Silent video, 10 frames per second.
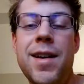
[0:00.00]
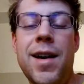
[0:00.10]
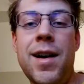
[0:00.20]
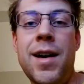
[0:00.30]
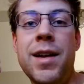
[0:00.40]

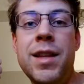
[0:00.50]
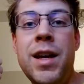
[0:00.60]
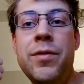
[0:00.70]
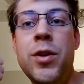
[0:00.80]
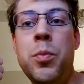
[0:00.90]
And they
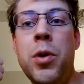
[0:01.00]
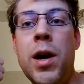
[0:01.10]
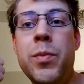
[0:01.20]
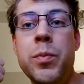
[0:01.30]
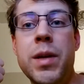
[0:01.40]
have no
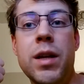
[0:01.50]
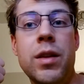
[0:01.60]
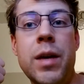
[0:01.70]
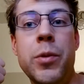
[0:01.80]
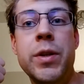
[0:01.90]
problem being
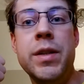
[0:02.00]
labeled a